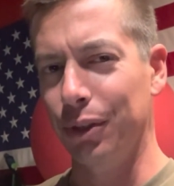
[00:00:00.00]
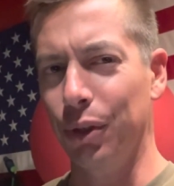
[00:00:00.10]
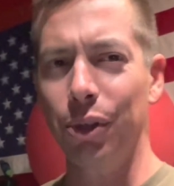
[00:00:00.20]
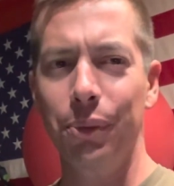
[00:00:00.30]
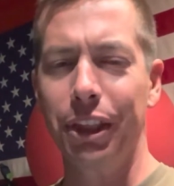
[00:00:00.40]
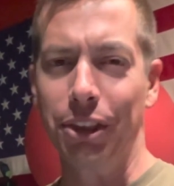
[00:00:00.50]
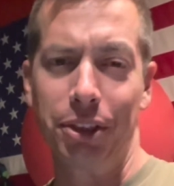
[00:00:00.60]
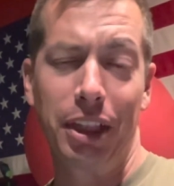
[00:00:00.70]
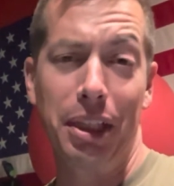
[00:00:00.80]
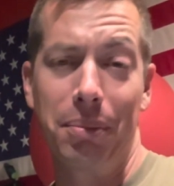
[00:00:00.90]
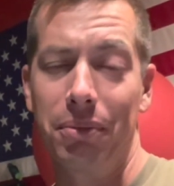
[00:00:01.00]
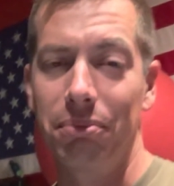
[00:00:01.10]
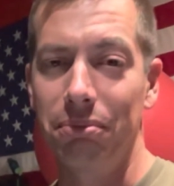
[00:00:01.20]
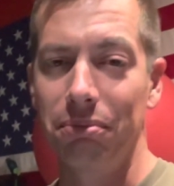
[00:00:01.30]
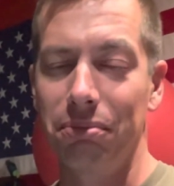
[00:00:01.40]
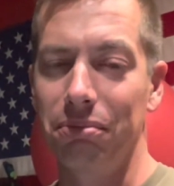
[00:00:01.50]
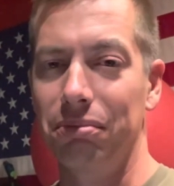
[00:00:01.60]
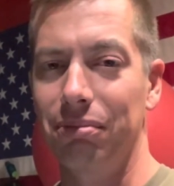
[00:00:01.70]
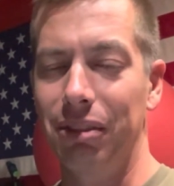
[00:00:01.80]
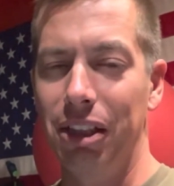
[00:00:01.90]
Or we could just keep,
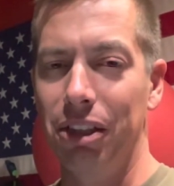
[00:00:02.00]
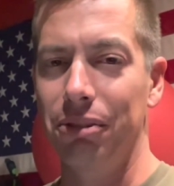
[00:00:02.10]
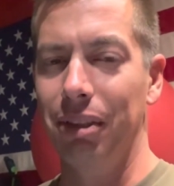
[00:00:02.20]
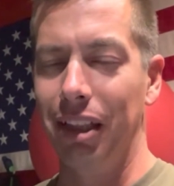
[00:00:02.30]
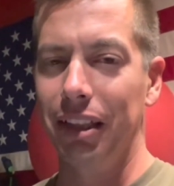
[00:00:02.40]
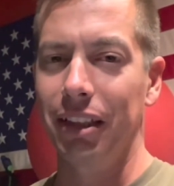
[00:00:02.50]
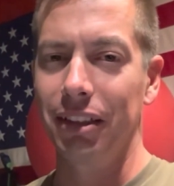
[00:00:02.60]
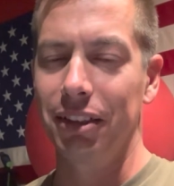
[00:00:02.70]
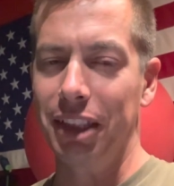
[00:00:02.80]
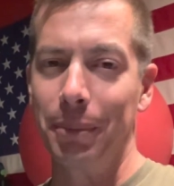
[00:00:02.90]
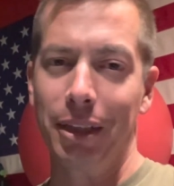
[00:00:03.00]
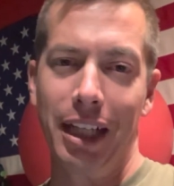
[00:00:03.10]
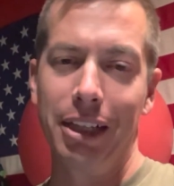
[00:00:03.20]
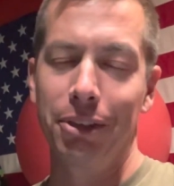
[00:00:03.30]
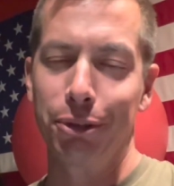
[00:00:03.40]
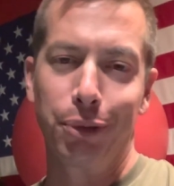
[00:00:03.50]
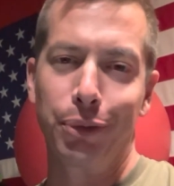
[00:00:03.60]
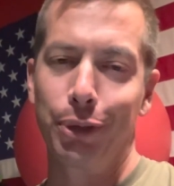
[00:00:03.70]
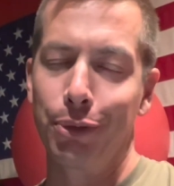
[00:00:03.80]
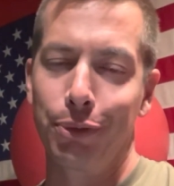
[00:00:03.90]
you know, electing the same clowns over
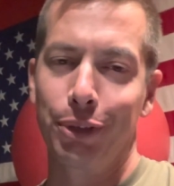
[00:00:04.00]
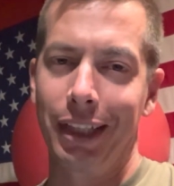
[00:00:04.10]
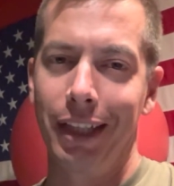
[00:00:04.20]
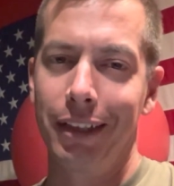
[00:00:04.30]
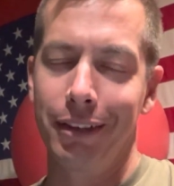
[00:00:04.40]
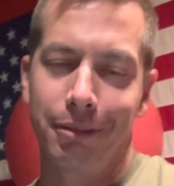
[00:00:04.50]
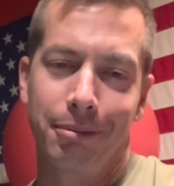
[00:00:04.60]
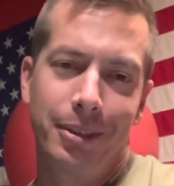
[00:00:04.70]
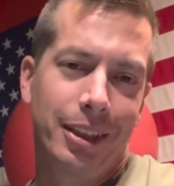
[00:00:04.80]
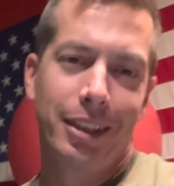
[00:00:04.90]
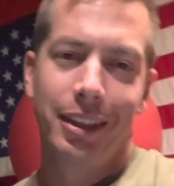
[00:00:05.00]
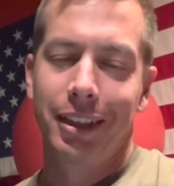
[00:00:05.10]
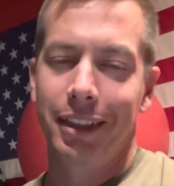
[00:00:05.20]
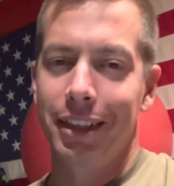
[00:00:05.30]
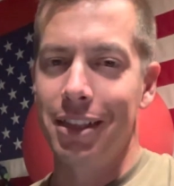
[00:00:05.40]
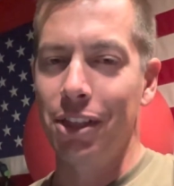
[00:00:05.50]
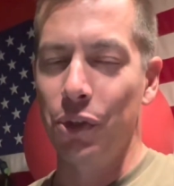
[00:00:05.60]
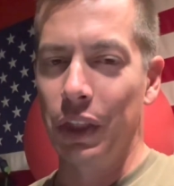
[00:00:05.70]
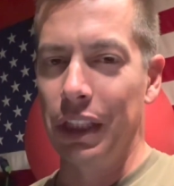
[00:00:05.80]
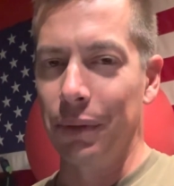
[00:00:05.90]
and over again and
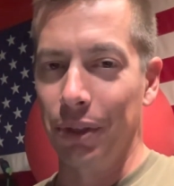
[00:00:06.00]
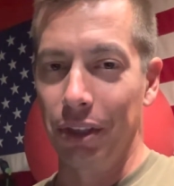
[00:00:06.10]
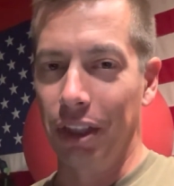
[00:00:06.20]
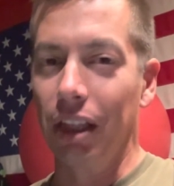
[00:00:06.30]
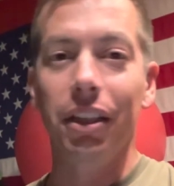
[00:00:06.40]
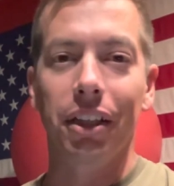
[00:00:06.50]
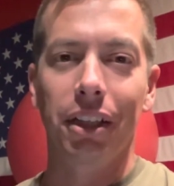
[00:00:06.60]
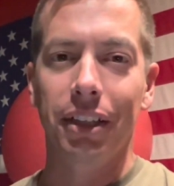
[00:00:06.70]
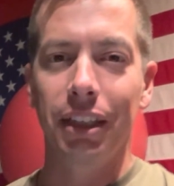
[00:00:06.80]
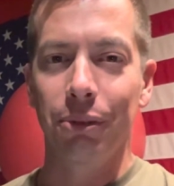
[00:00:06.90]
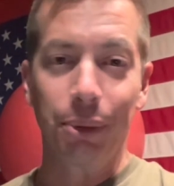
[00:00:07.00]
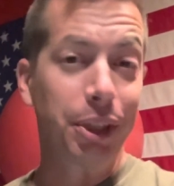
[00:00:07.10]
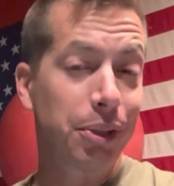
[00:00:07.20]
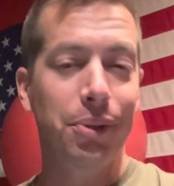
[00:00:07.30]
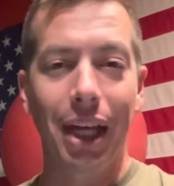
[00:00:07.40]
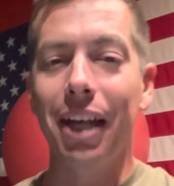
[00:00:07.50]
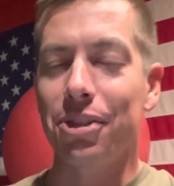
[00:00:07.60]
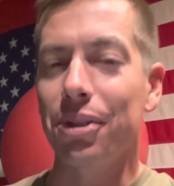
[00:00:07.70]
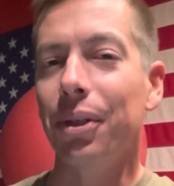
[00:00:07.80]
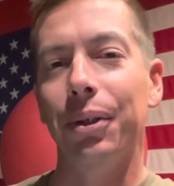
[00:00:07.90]
continue on with our oligarchy. We could do that
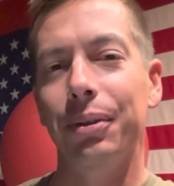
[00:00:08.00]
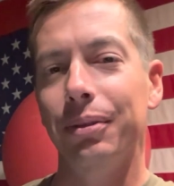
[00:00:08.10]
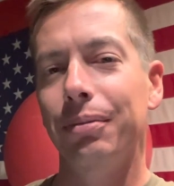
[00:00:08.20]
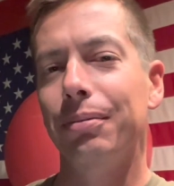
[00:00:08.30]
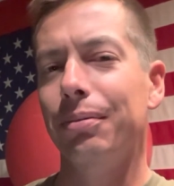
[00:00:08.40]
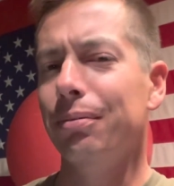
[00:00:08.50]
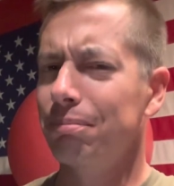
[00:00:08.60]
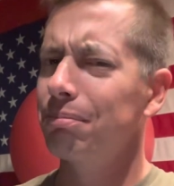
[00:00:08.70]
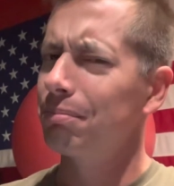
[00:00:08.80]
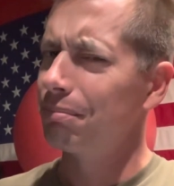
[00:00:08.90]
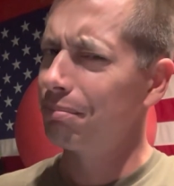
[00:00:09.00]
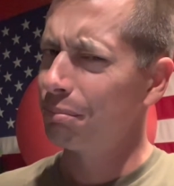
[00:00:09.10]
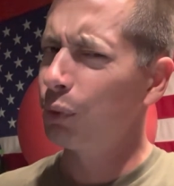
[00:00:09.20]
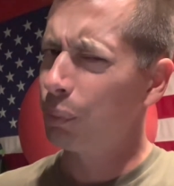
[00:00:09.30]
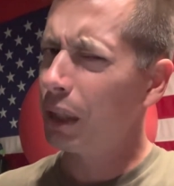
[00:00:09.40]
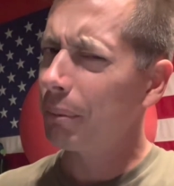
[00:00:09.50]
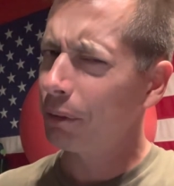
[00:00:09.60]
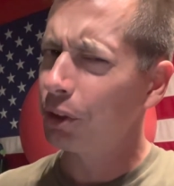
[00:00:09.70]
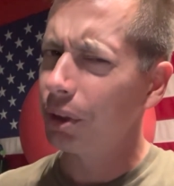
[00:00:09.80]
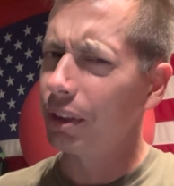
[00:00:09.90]
too. We probably
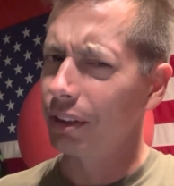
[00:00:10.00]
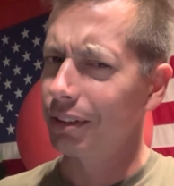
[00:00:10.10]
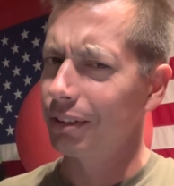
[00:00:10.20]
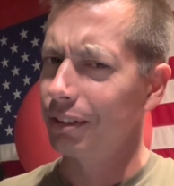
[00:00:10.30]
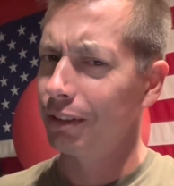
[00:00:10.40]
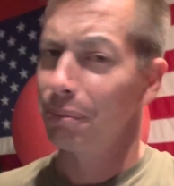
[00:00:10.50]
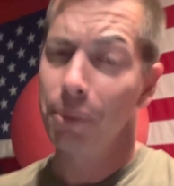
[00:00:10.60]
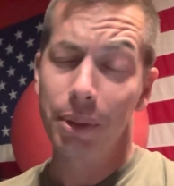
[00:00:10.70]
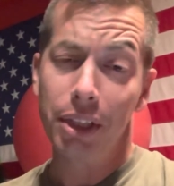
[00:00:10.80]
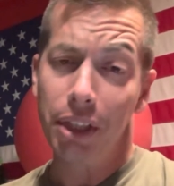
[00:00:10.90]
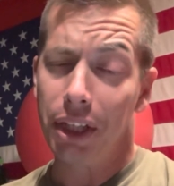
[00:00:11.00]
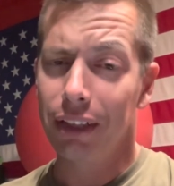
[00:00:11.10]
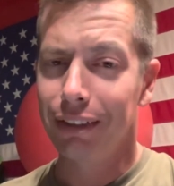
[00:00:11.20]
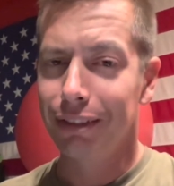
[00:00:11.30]
shouldn't, but we could.